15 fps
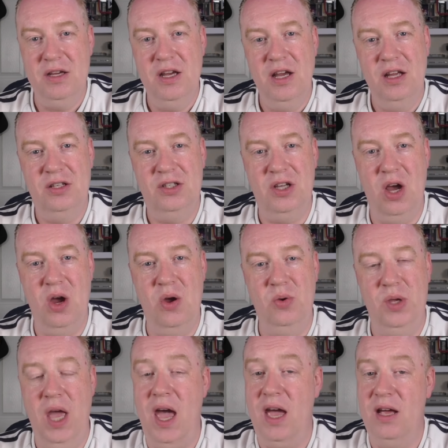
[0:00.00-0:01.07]
So
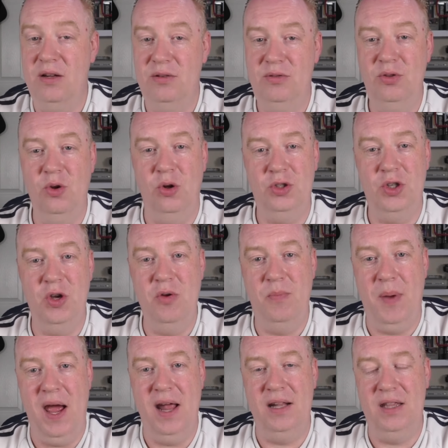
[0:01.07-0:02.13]
yeah, not too
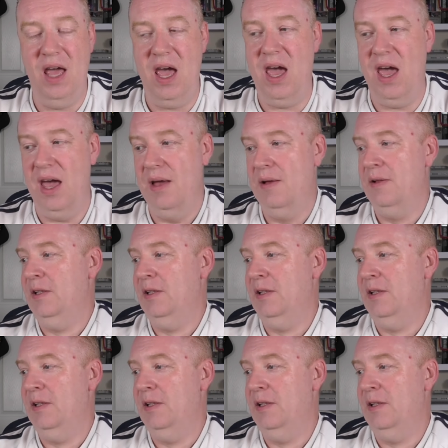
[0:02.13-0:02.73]
bad there.